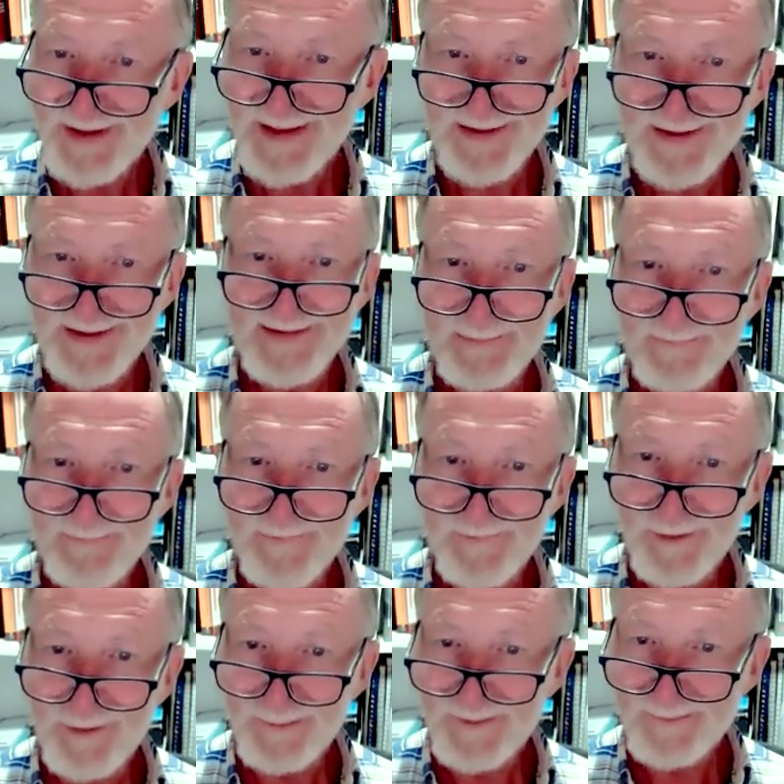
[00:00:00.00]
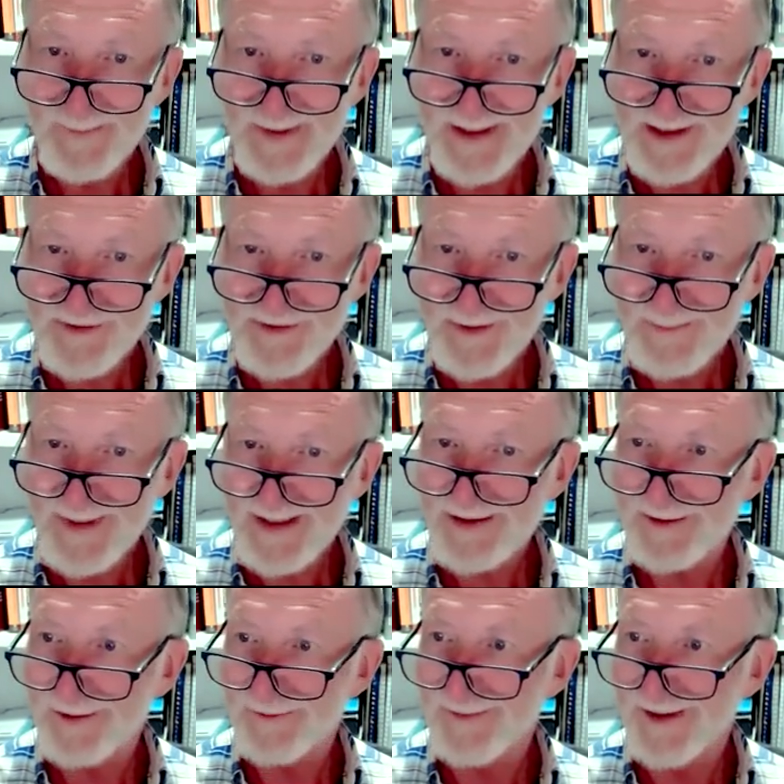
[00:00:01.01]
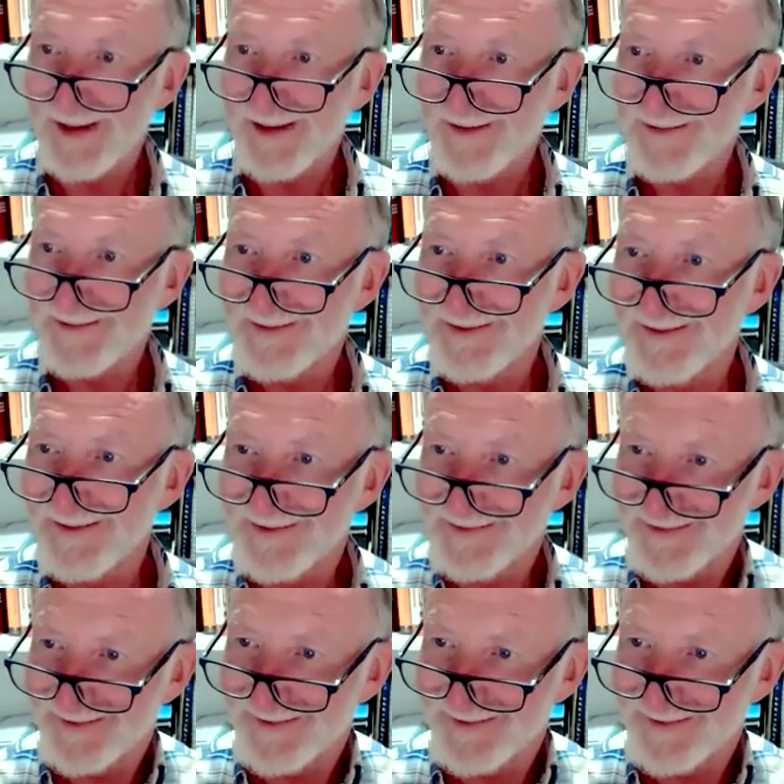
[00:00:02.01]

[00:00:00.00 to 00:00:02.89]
had some form of major medical event. So there's a